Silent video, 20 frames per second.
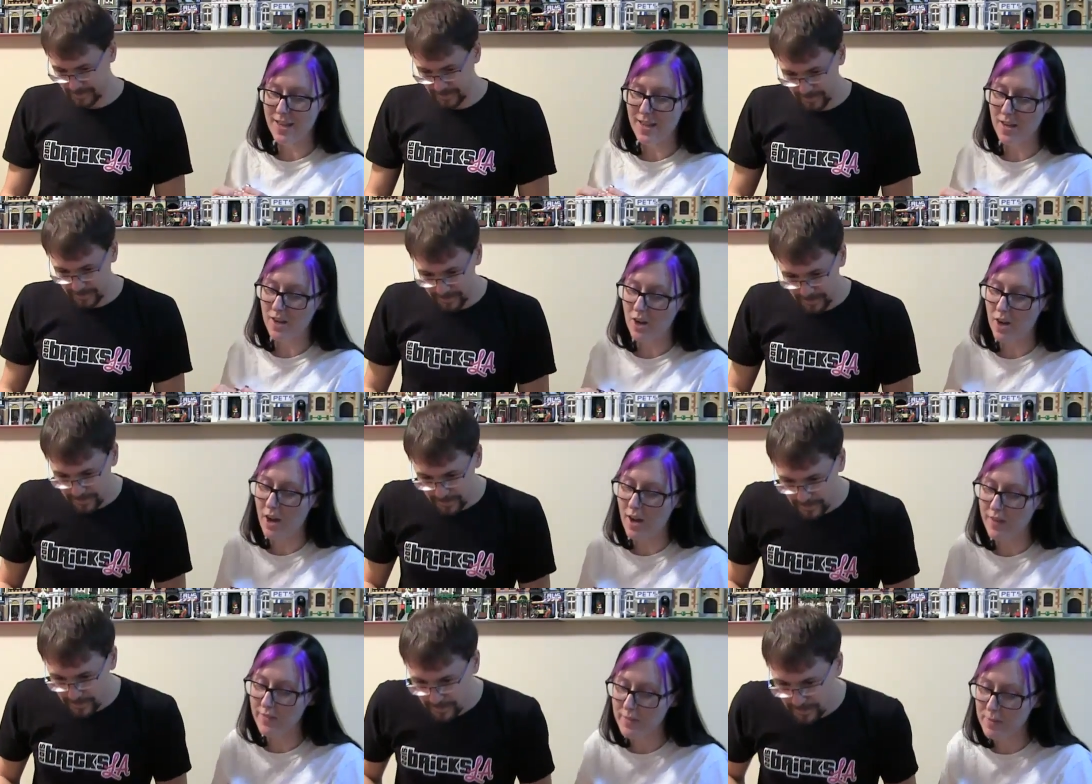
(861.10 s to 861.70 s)
Speaker 1: I had a
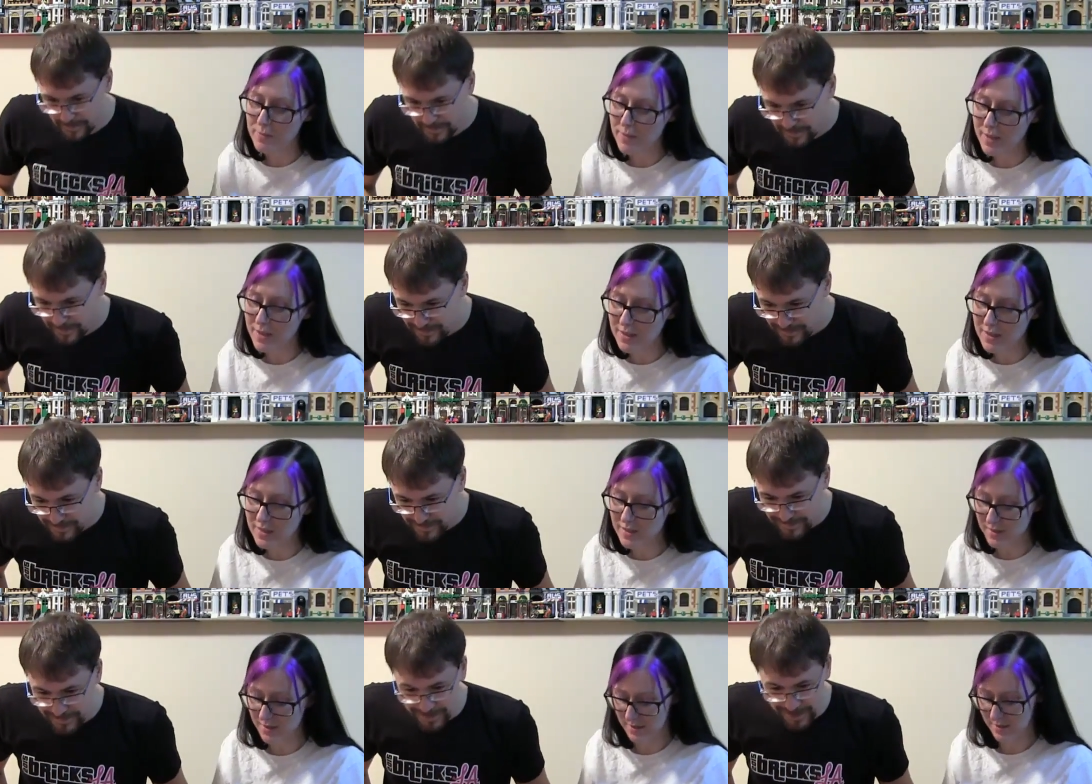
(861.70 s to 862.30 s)
coffee
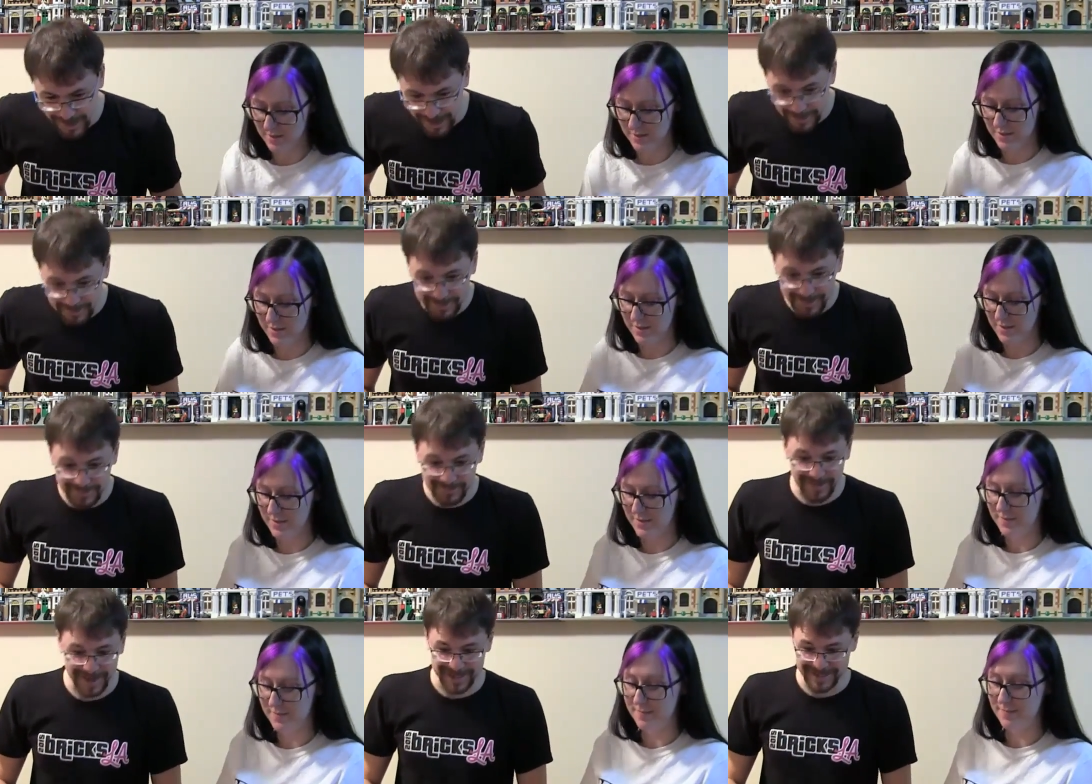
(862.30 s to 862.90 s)
bun.
Speaker 2: I would
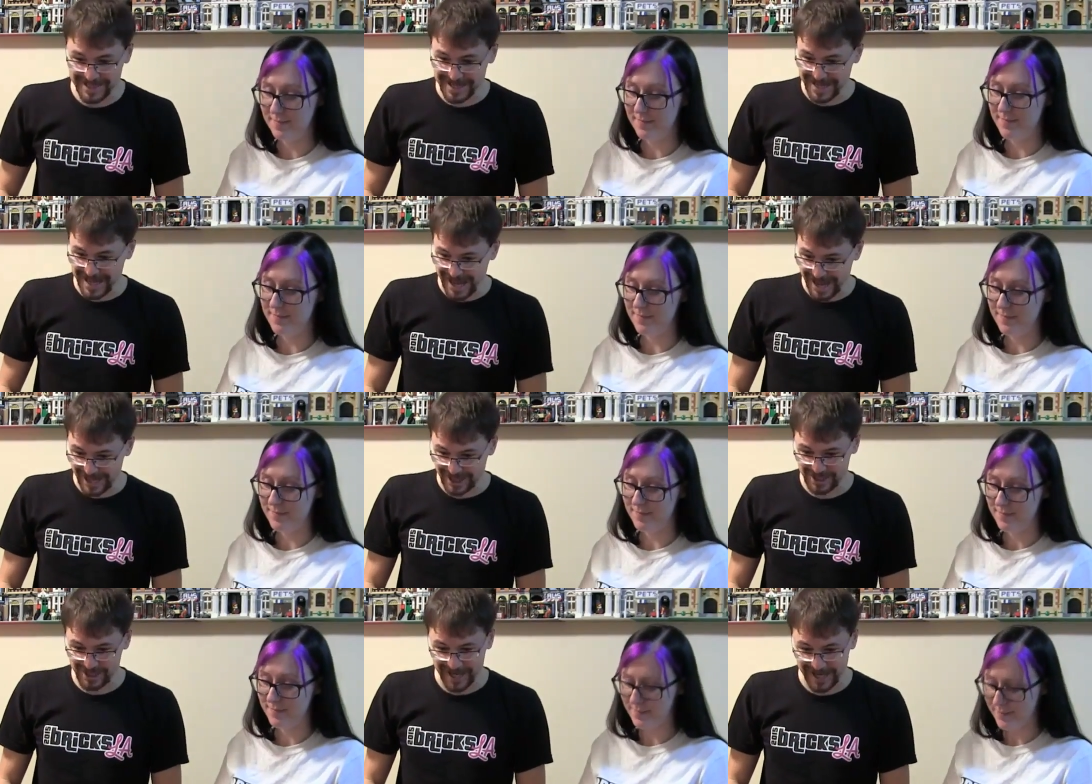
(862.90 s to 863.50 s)
in fact say
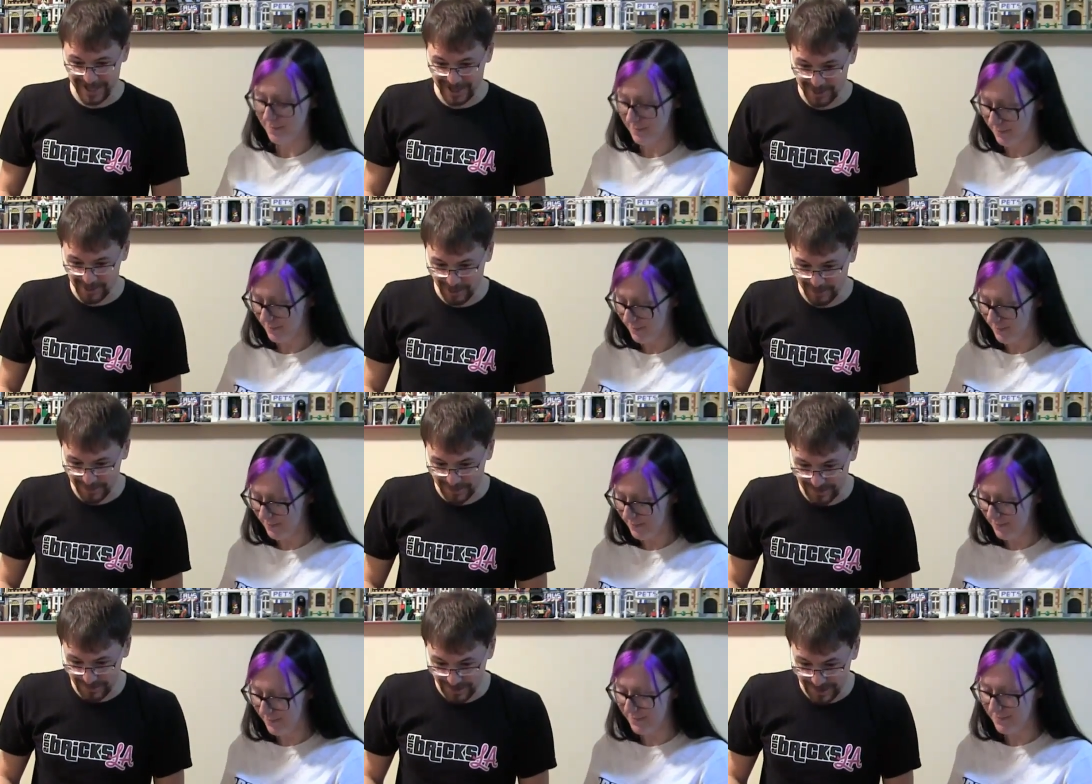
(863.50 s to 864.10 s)
hashtag
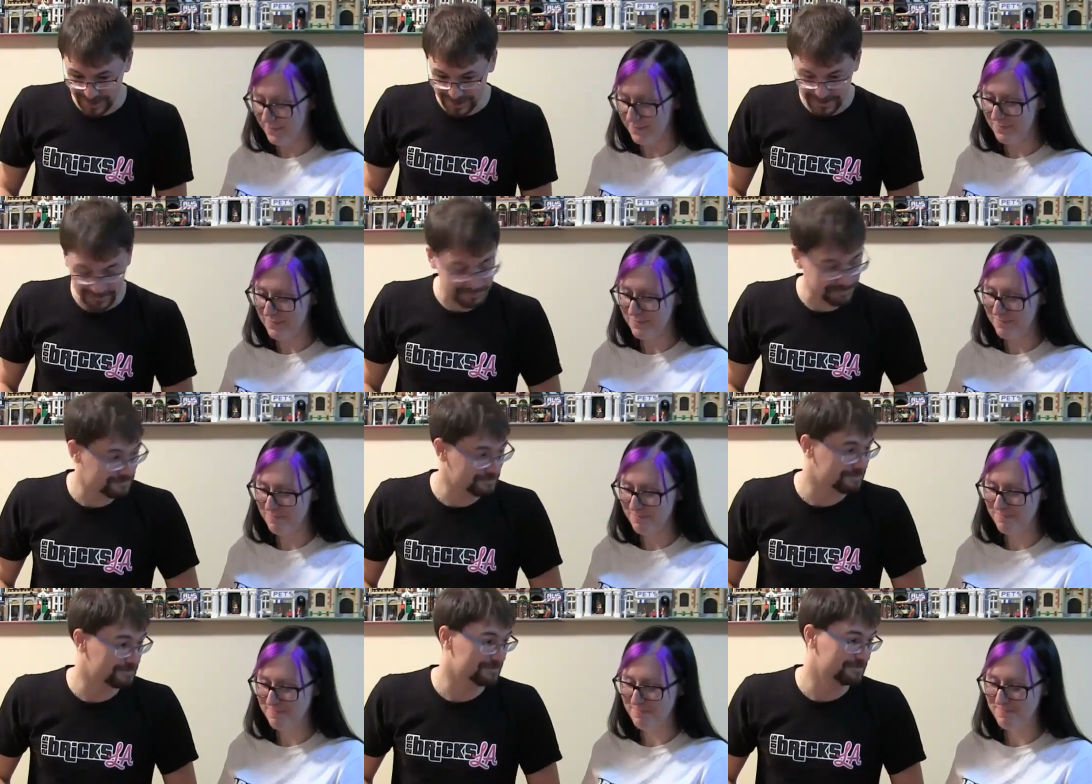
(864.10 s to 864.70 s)
John was right
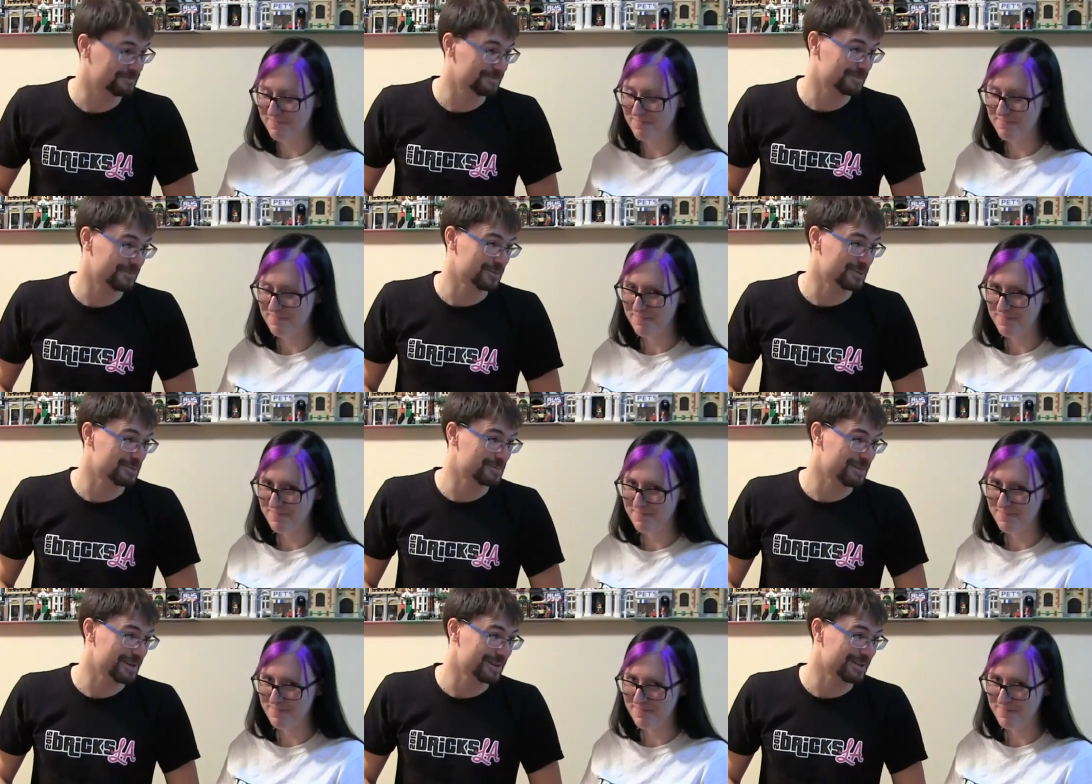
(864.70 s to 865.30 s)

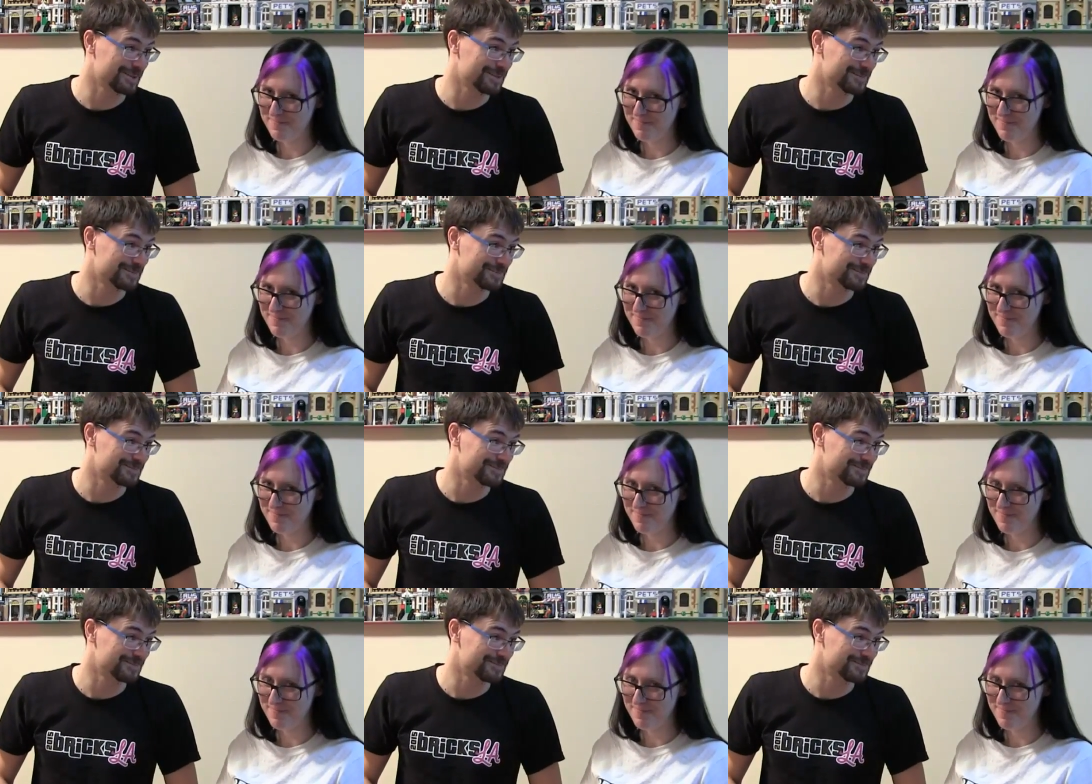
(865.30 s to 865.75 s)
with the bagel.